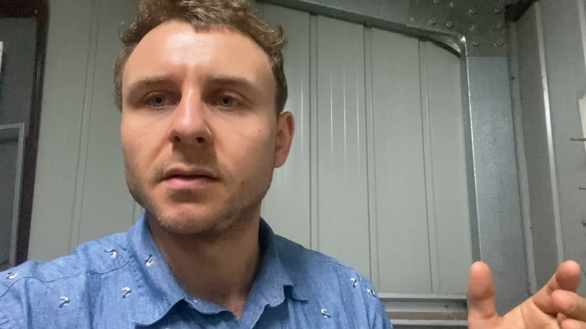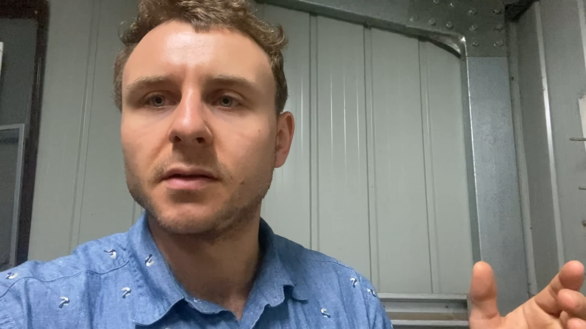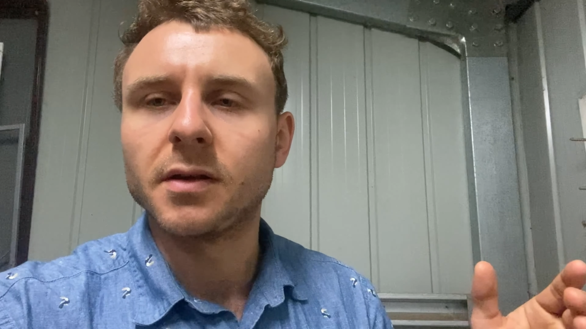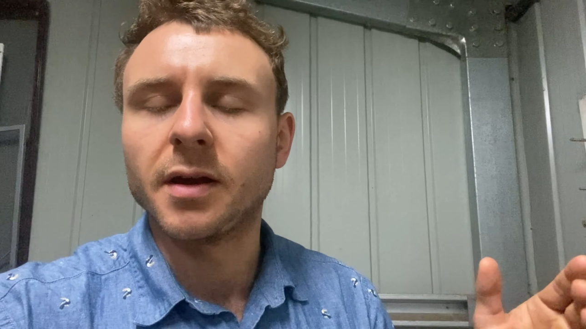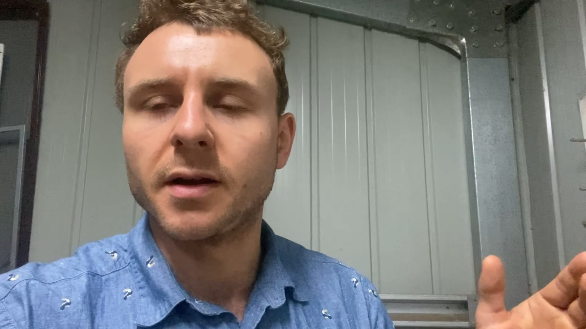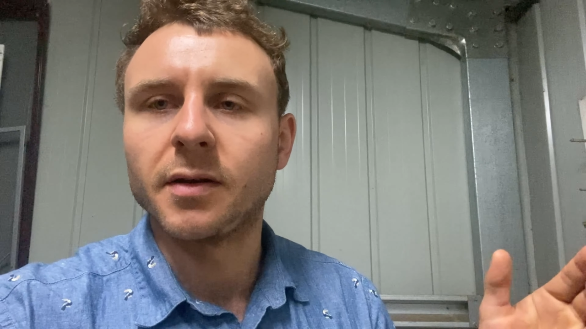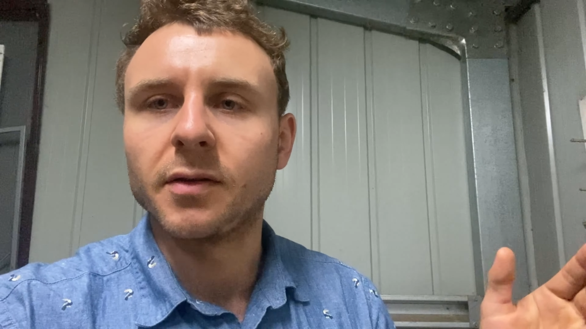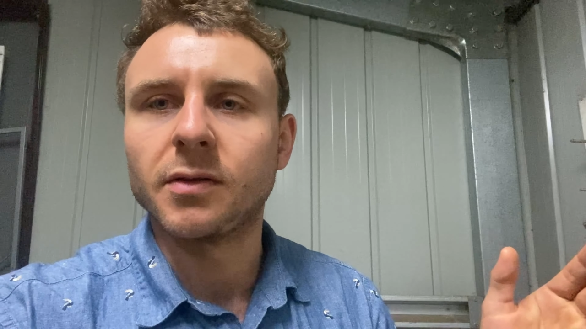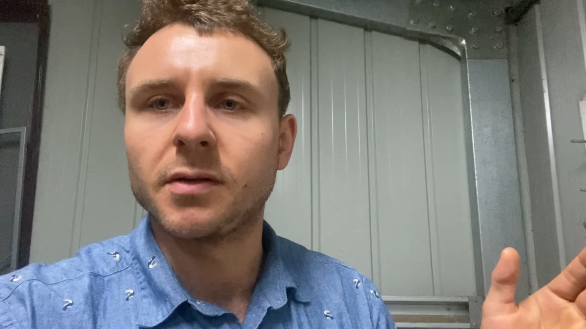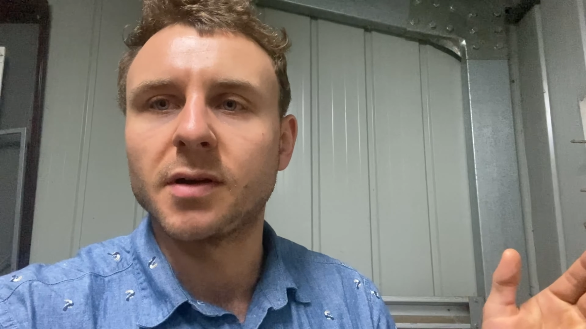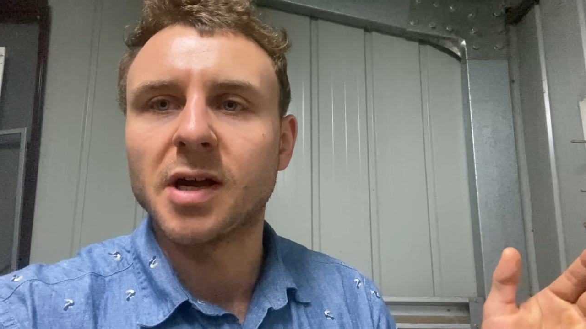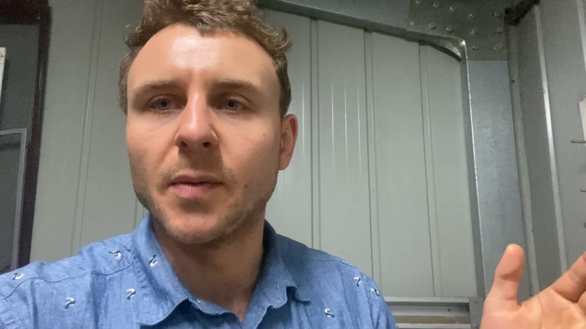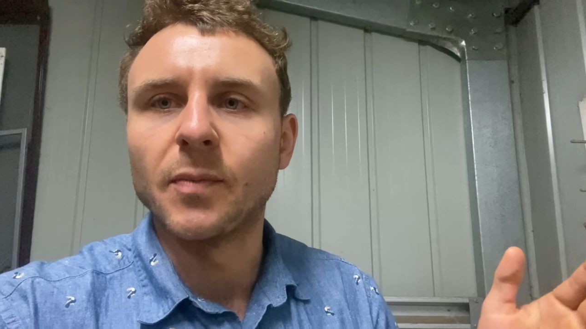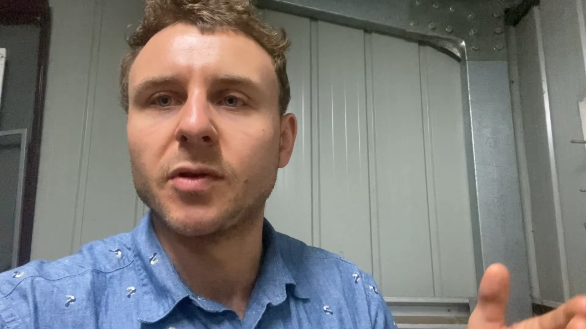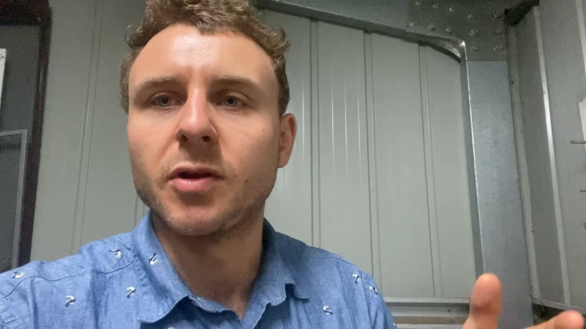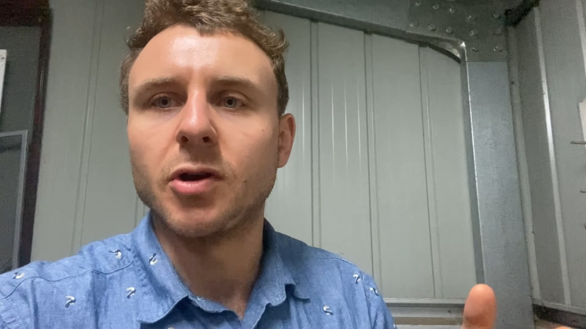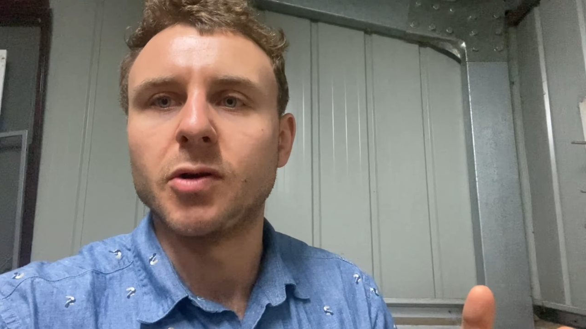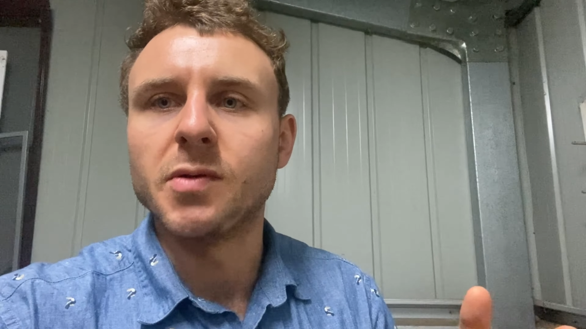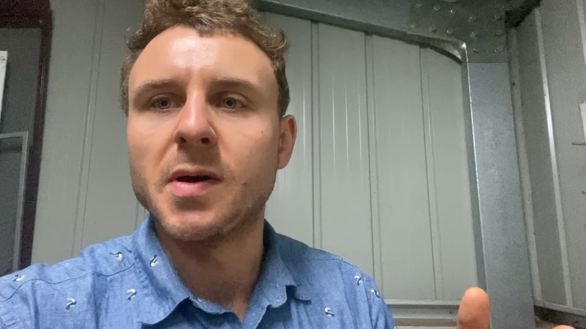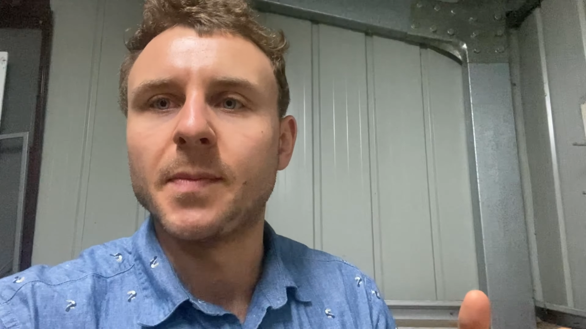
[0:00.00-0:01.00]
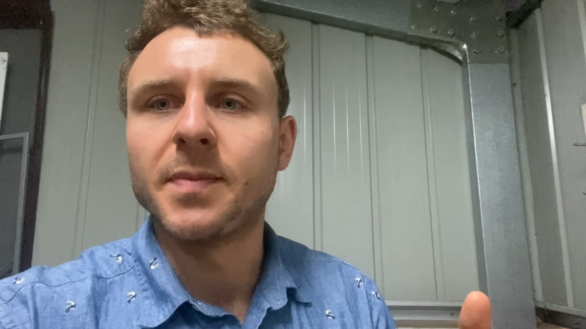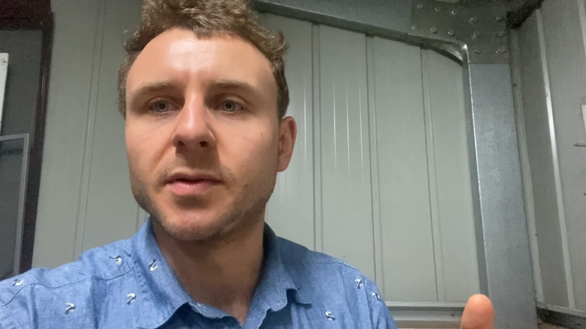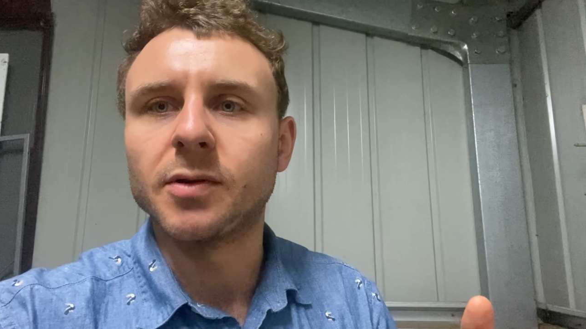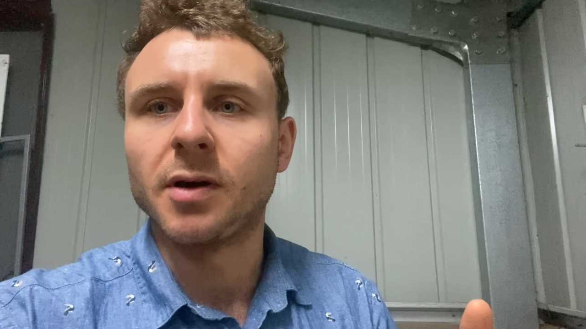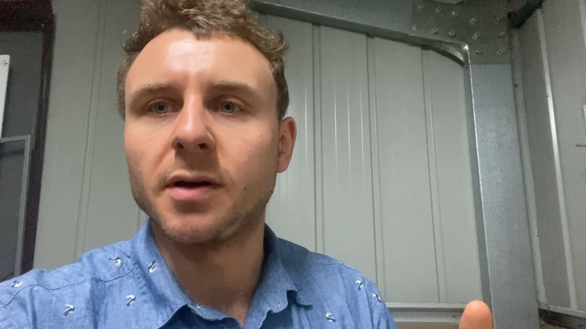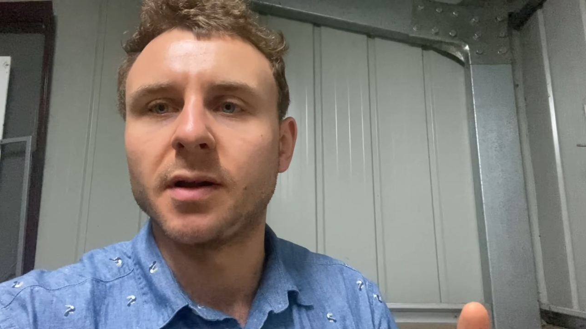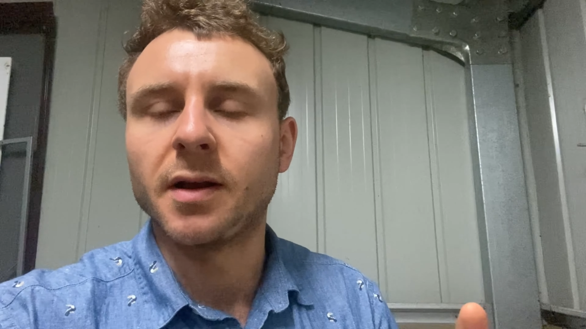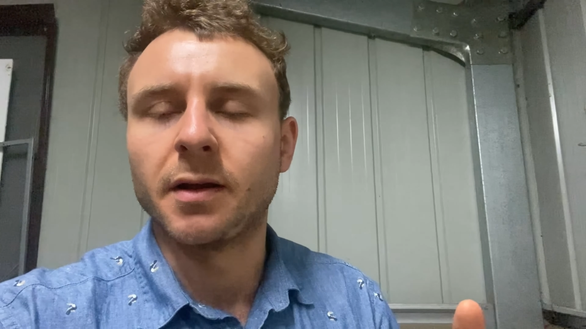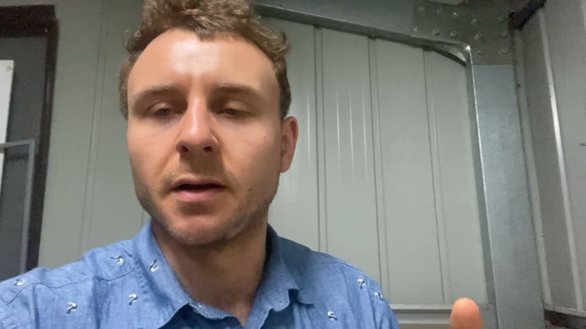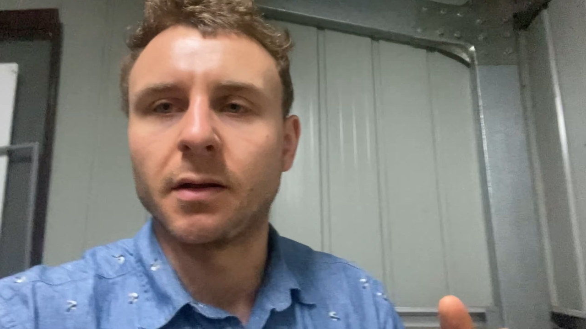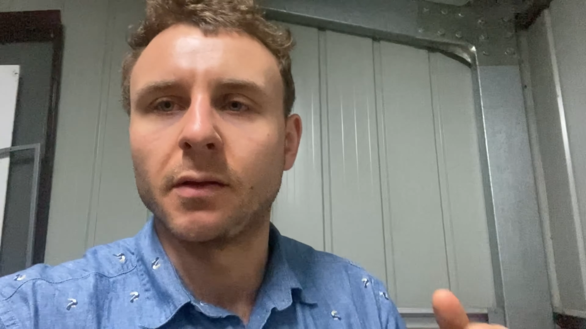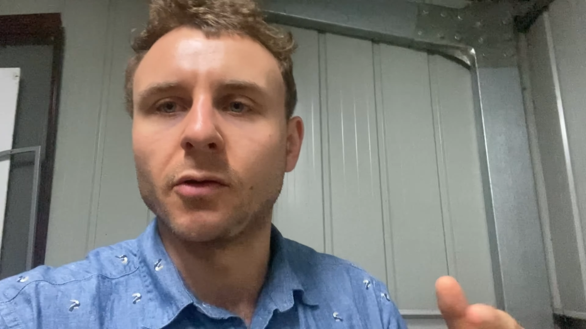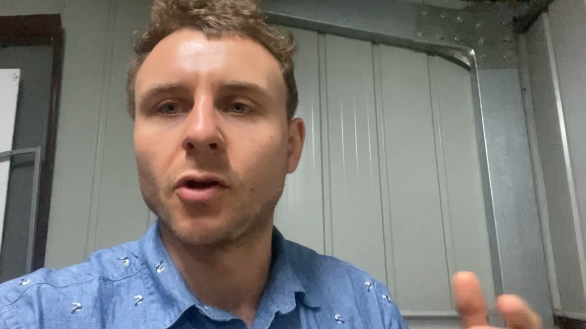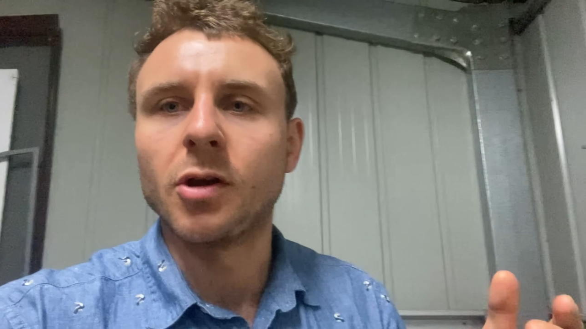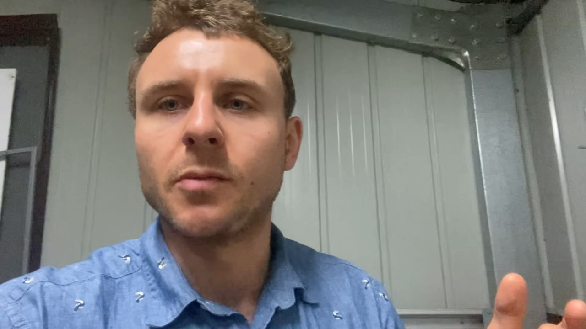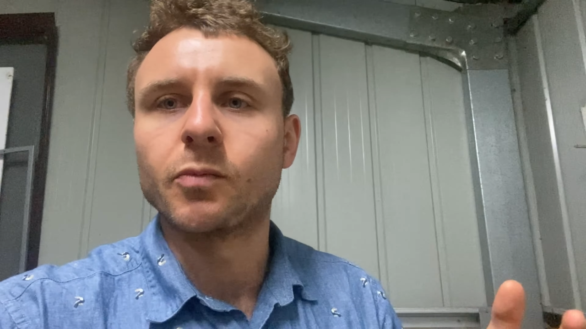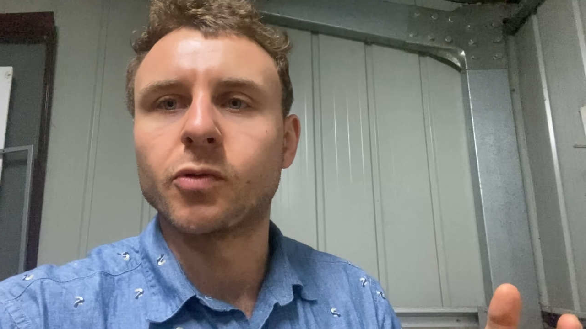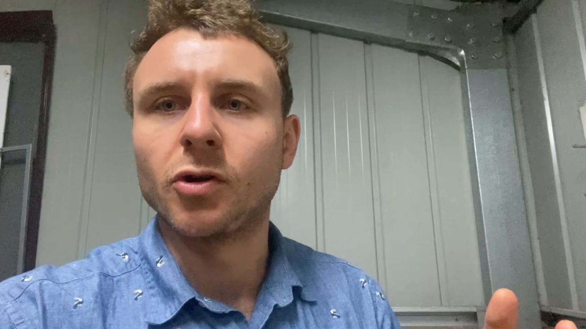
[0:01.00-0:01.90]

can come to your website and it load